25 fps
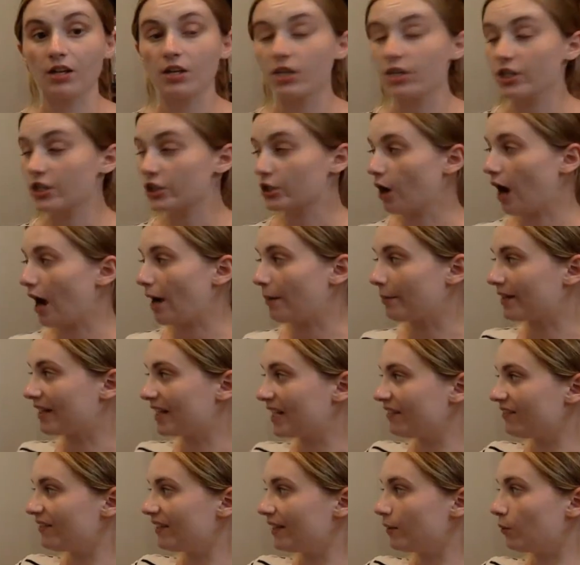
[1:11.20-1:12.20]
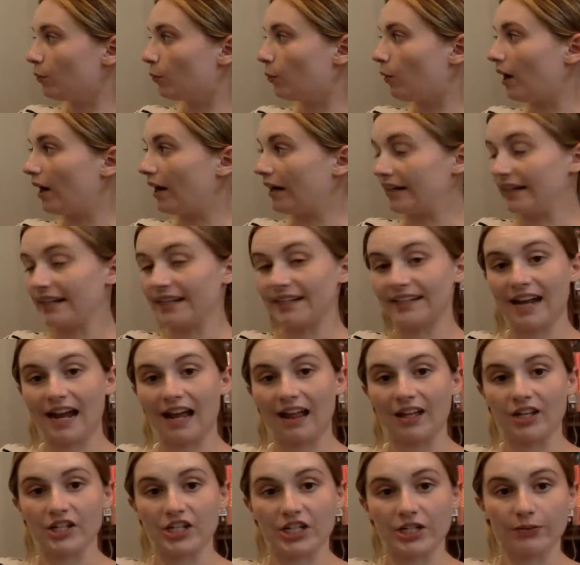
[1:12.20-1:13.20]
So I'm given one
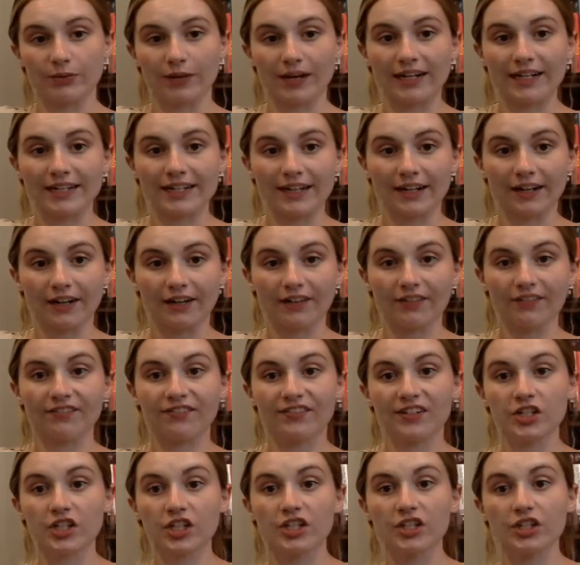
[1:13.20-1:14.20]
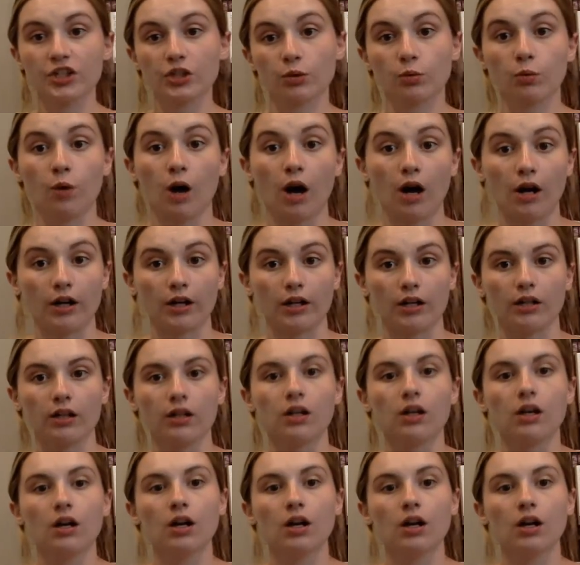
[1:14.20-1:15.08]
analogy right here, fishes to water.